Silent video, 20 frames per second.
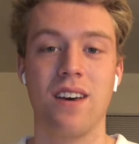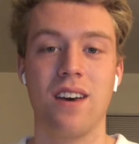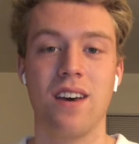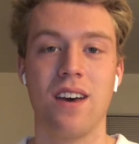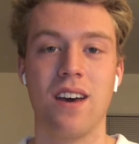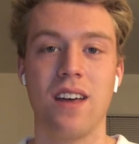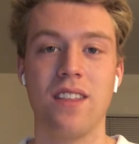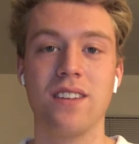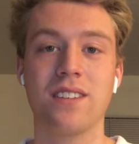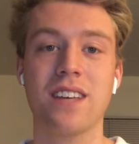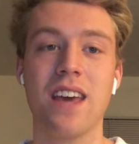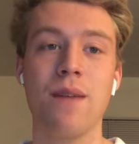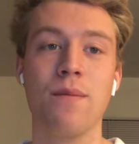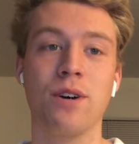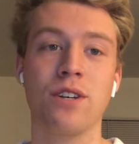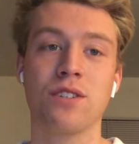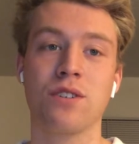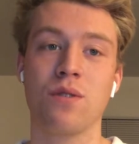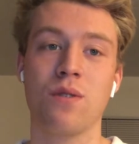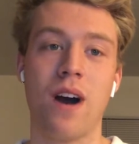And this game
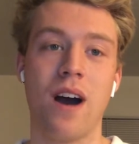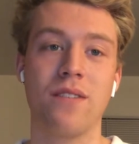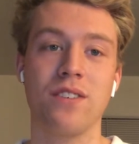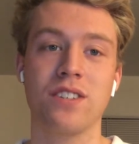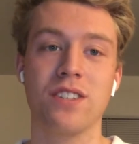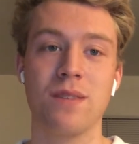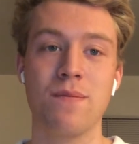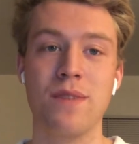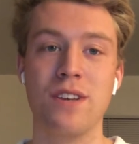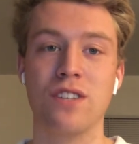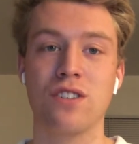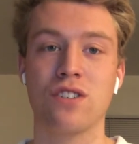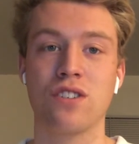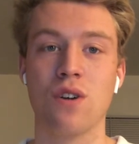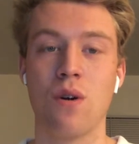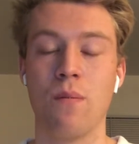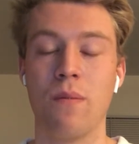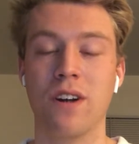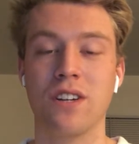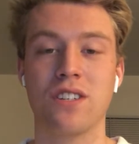also obviously means
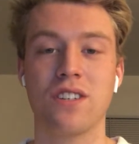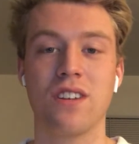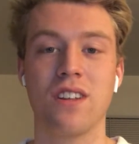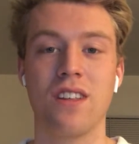so much